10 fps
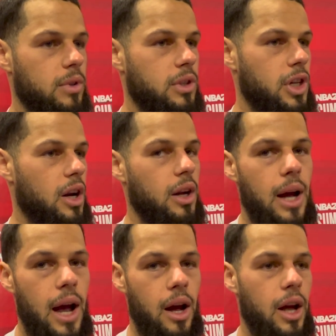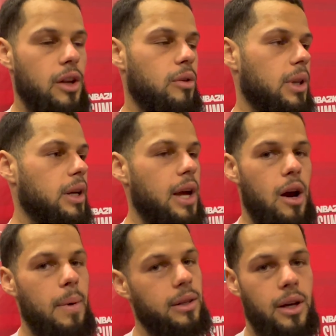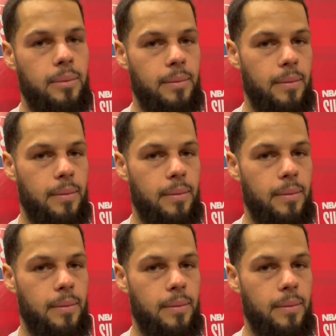cheering a guy on and you really care about them.